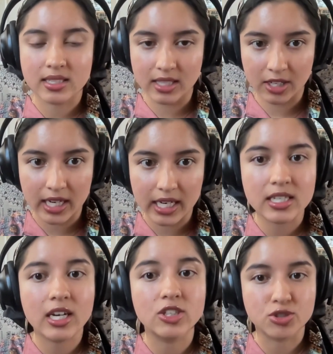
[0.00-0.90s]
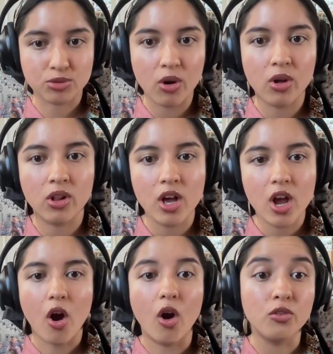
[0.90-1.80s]
there is control
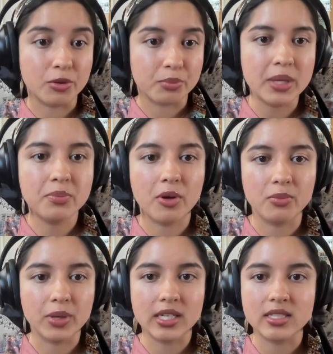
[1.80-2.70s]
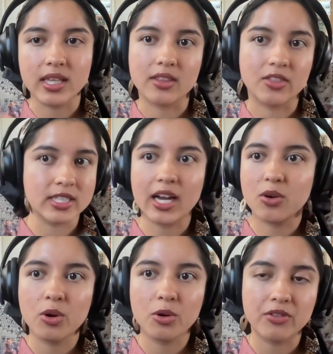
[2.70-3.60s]
over people because like there's that quote by